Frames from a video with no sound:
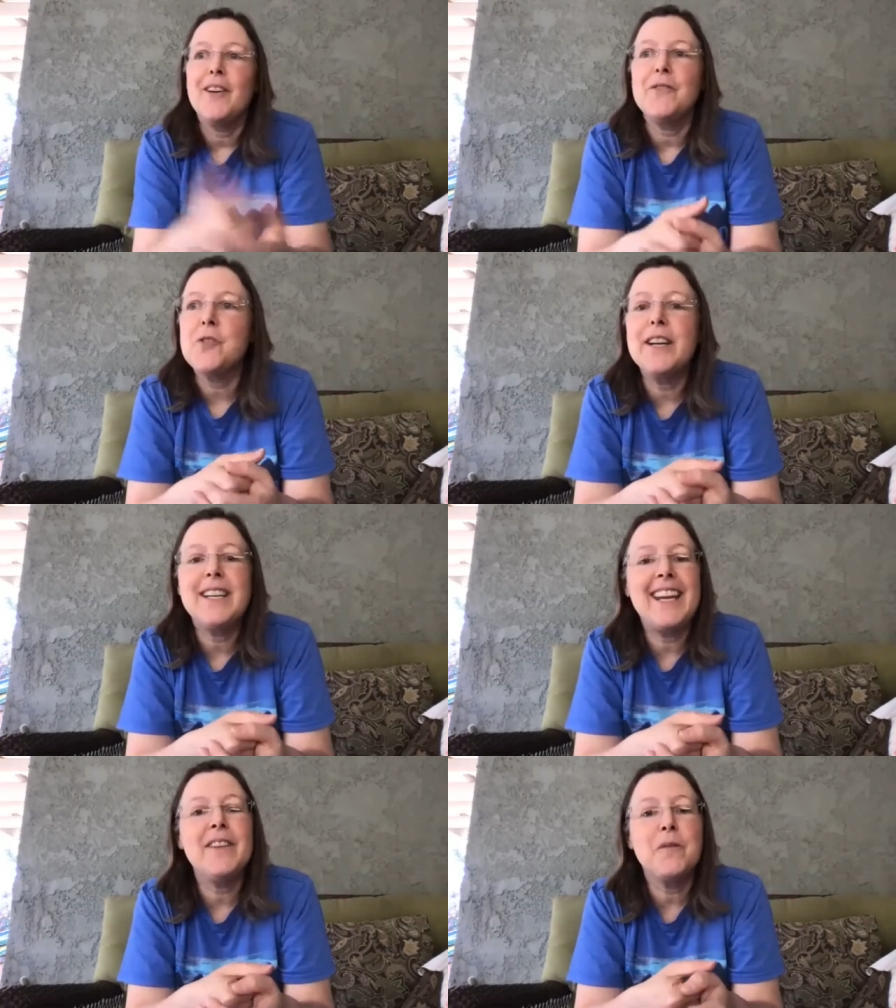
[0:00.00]
tried
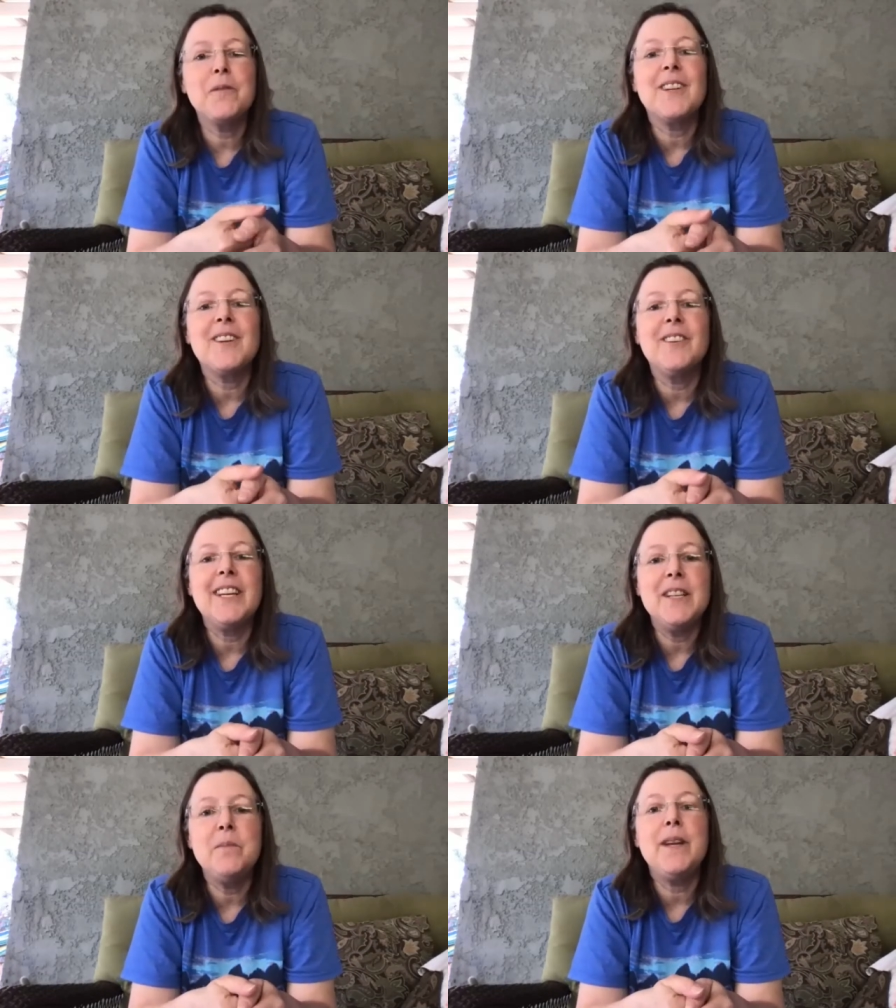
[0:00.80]
to get it from the little
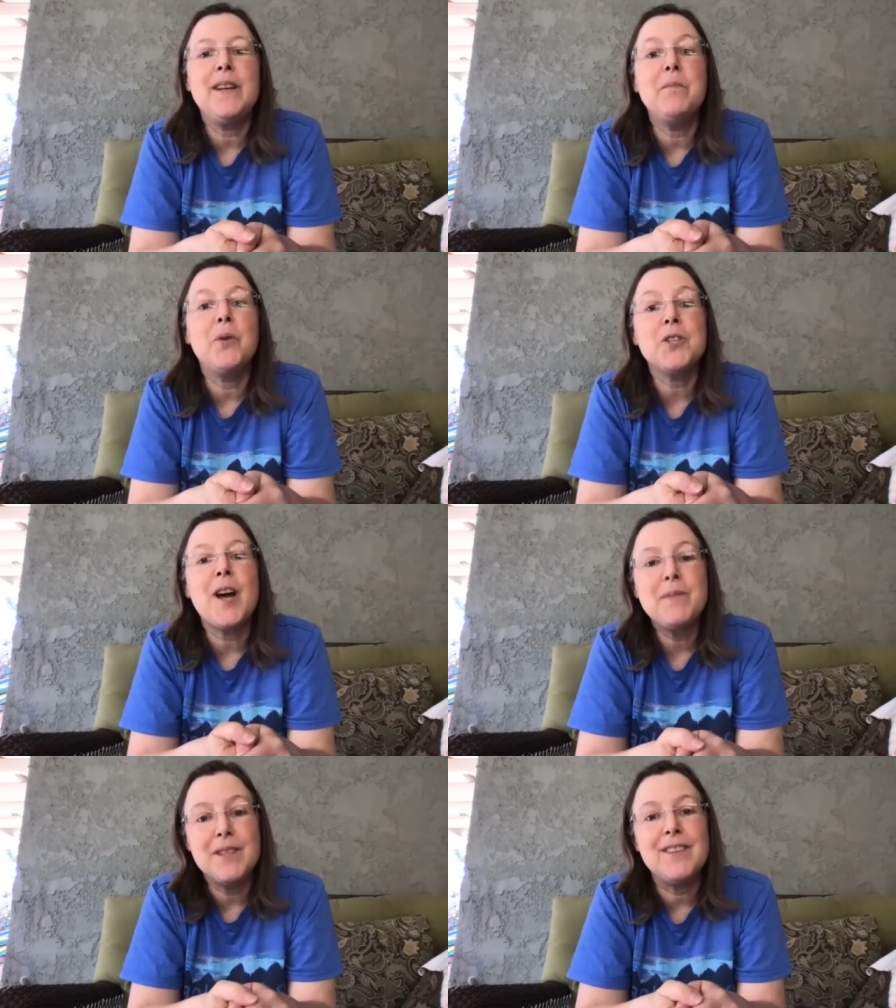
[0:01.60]
independent
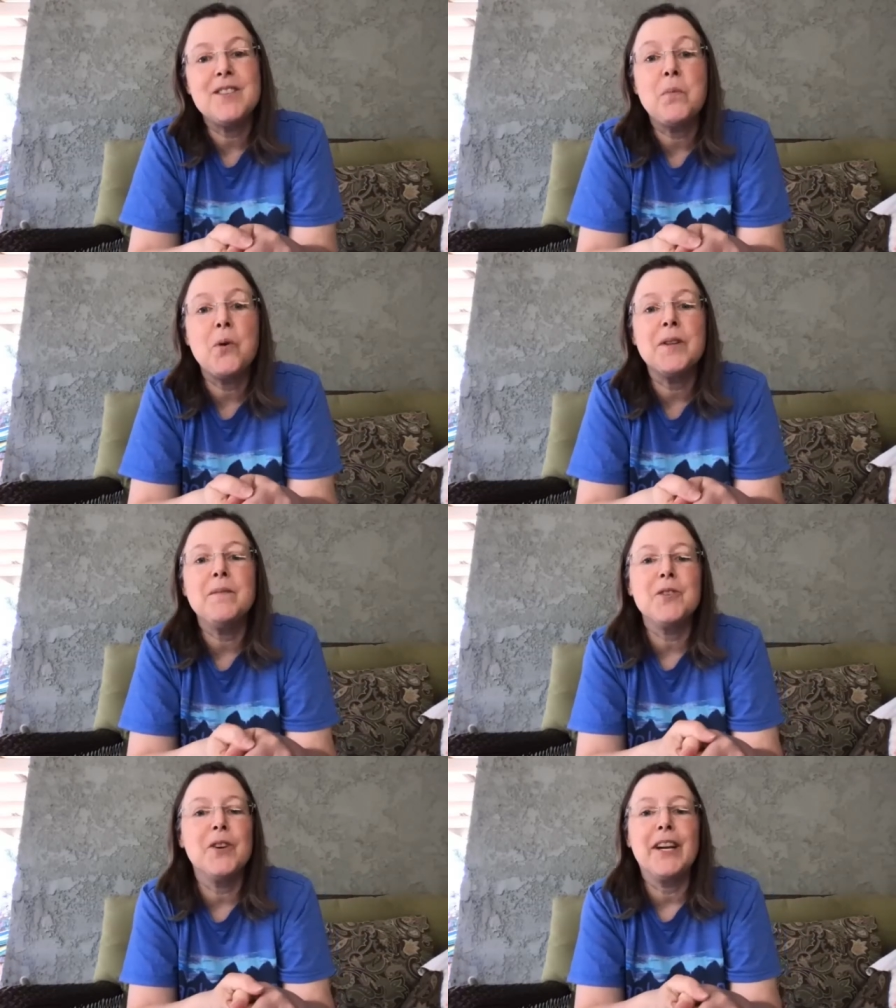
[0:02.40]
bookshop to support
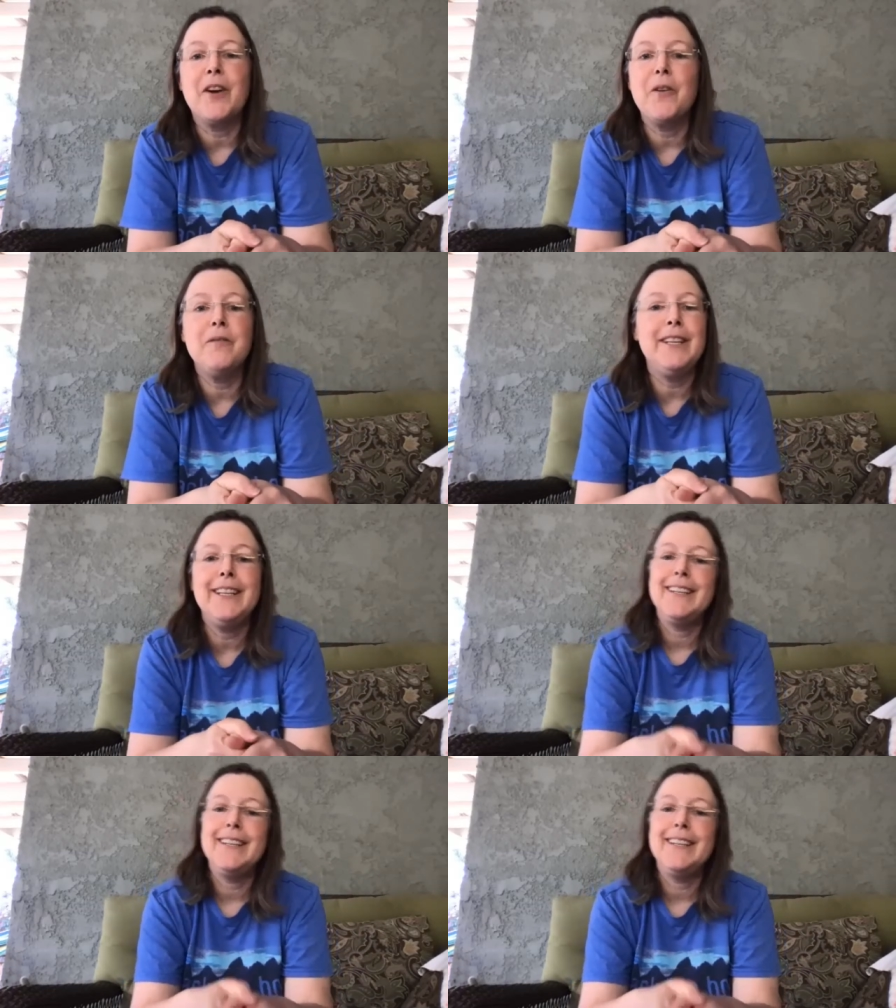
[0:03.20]
them during COVID,